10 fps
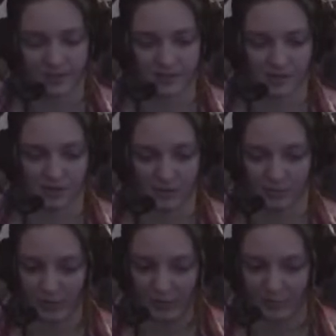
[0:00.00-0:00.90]
So I'm
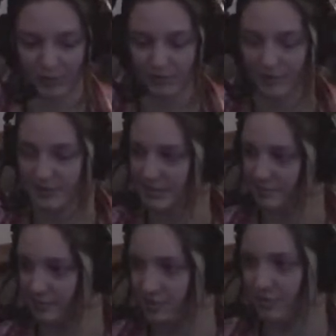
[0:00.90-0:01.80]
really proud of our team
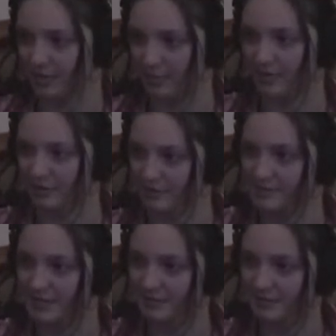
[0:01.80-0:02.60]
for showing up on a Thursday.